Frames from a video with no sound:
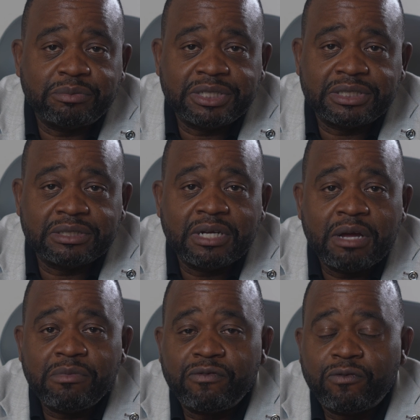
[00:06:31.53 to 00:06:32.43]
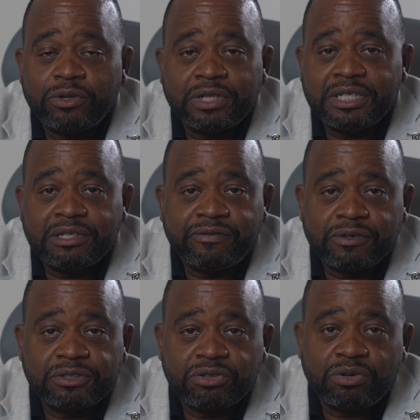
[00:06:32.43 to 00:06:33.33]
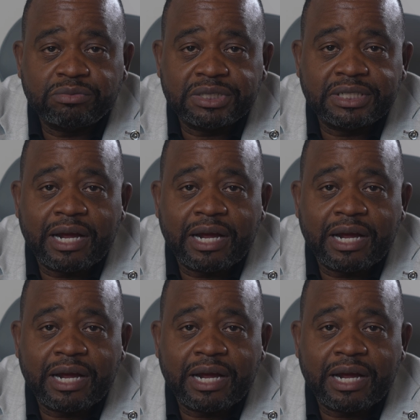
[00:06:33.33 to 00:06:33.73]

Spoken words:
patient, before the lead first comes in.